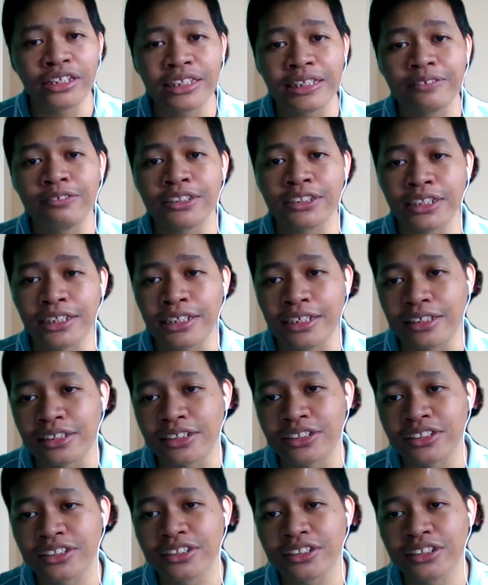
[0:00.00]
cognitive
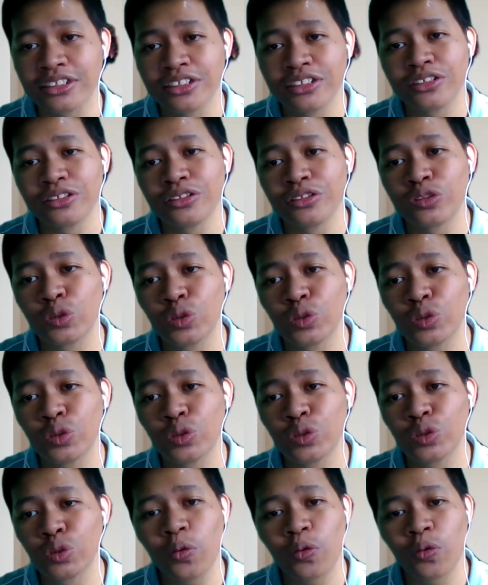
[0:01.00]
skills
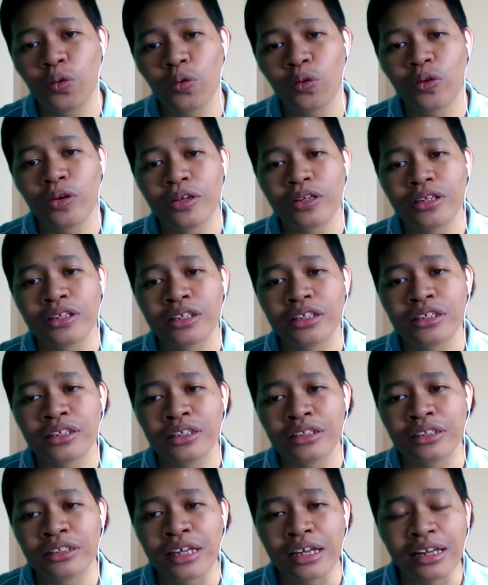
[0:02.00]
through
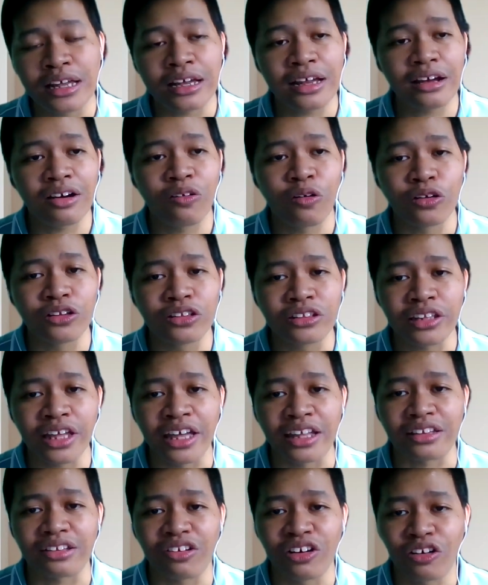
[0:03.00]
the
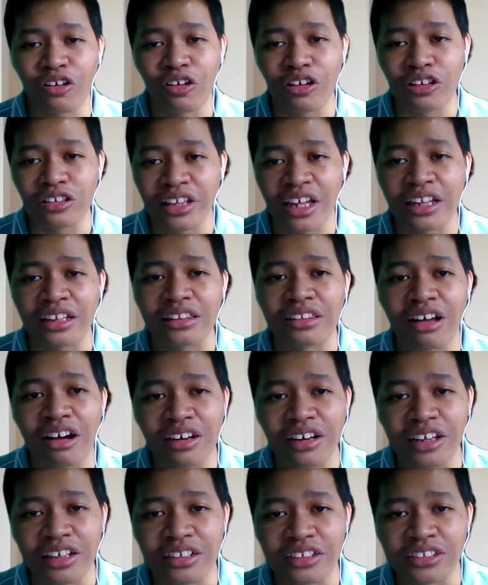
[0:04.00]
content or
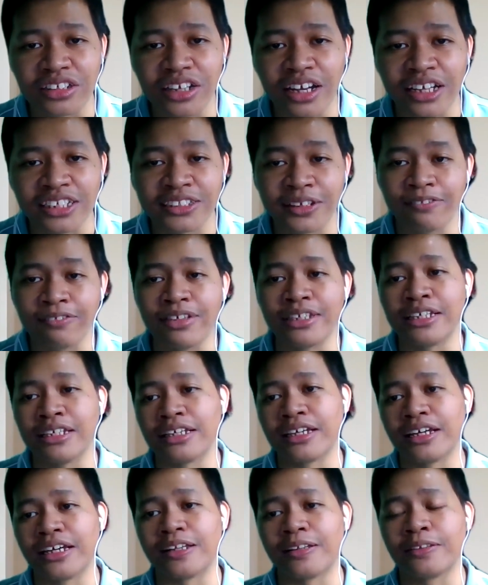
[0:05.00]
content knowledge as a
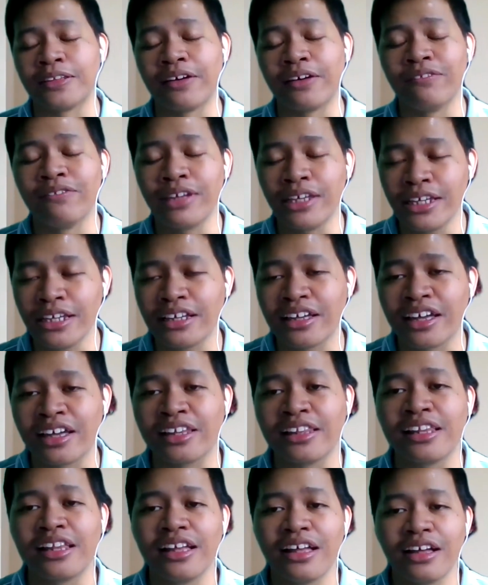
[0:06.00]
vehicle. The
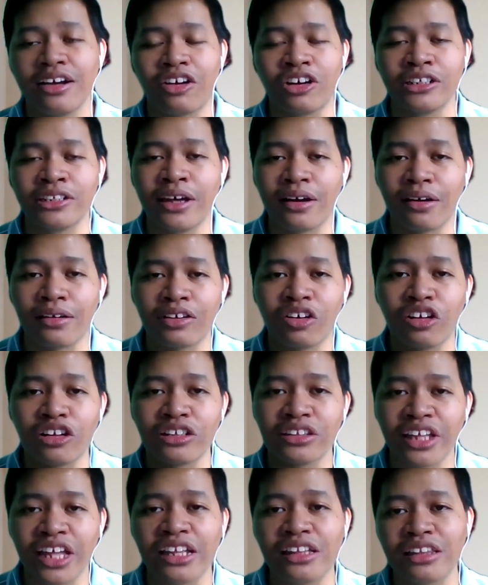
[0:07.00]
vehicle or the
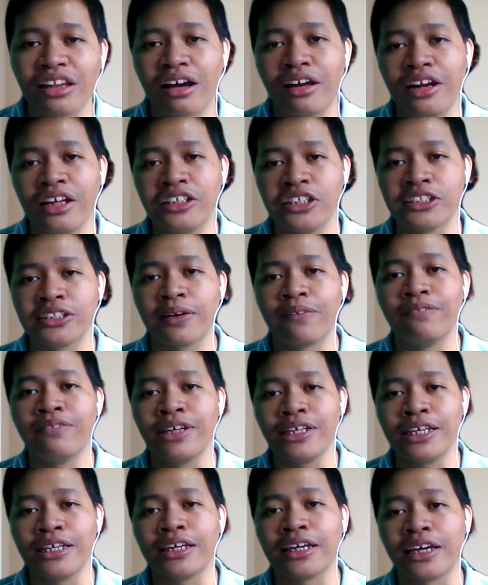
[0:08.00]
content knowledge is
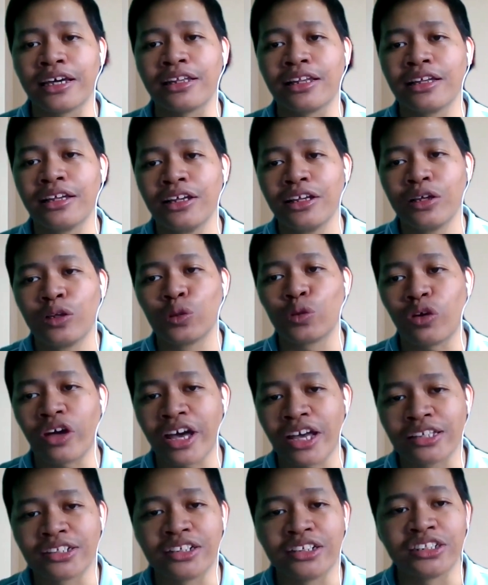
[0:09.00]
a vehicle
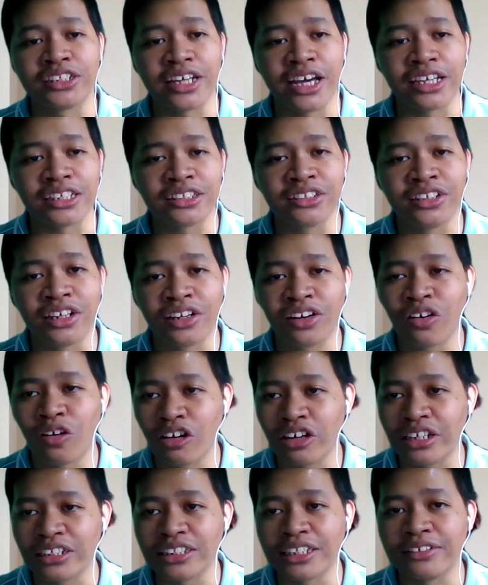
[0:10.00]
to exercise their
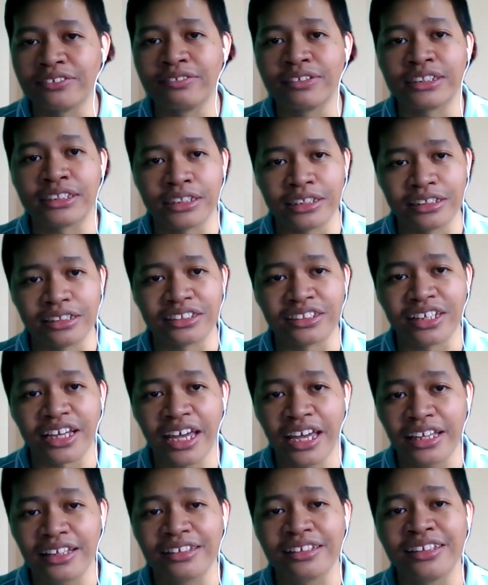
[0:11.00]
cognitive
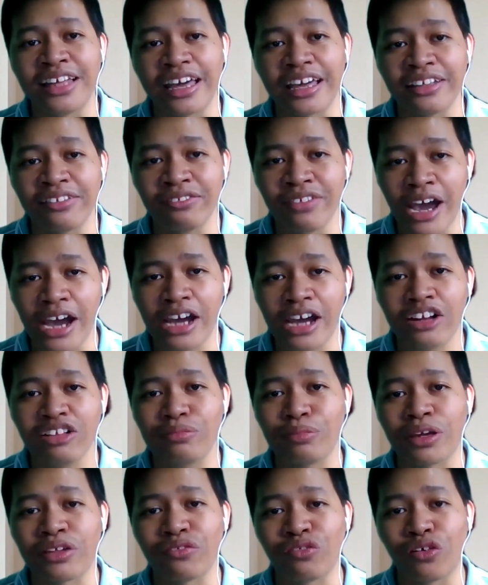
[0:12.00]
skills, and the
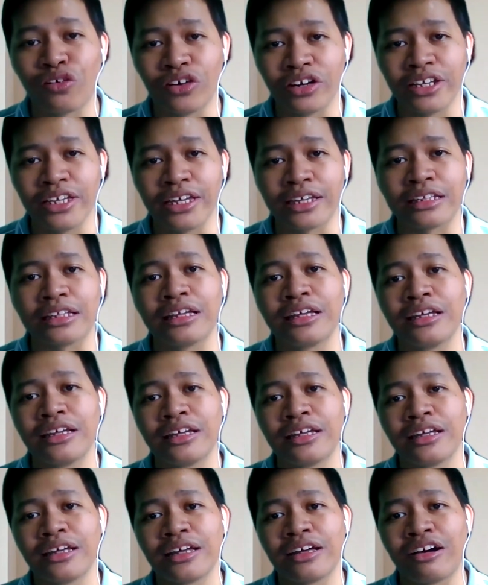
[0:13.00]
environment for it